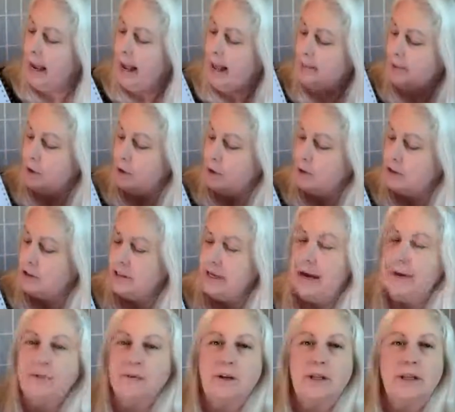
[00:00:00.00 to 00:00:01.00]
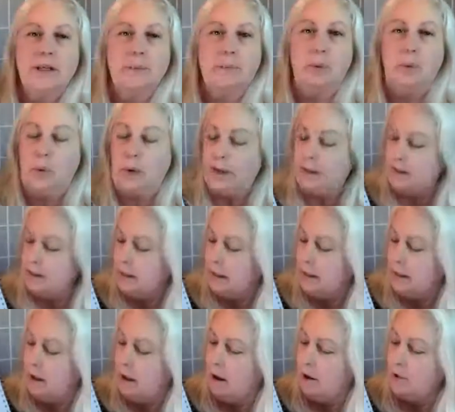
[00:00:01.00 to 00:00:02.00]
And there are definitely points
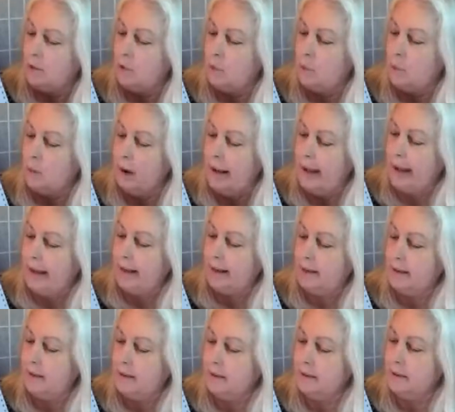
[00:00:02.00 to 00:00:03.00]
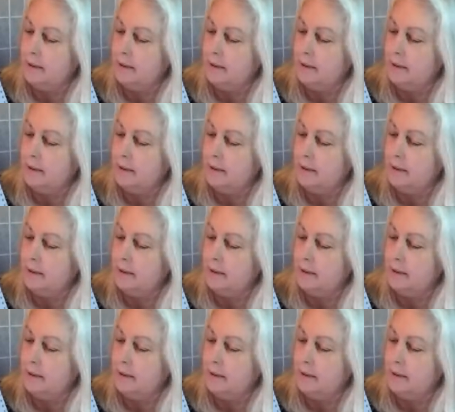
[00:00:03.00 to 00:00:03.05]
along the way.